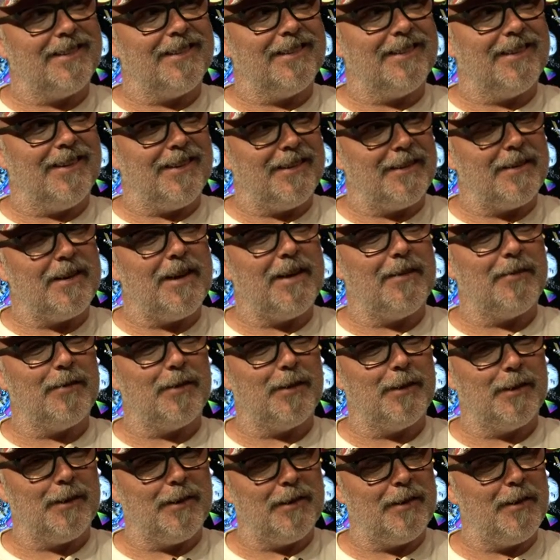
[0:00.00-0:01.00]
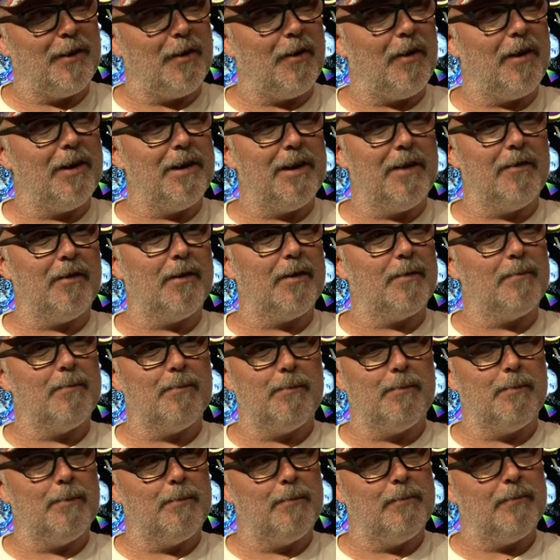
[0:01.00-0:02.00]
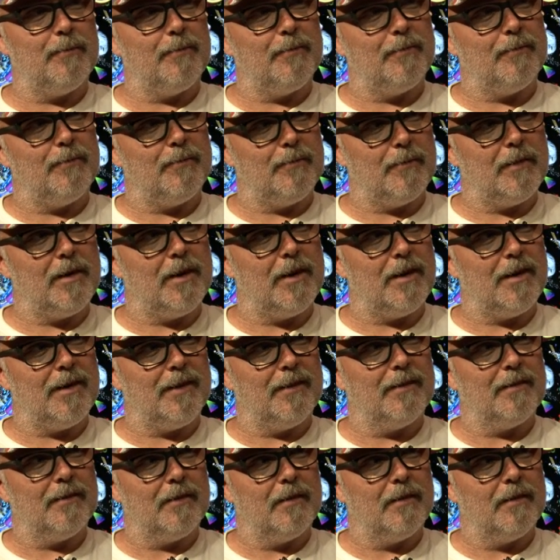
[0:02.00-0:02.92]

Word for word: I have a little, you know, I never, yeah.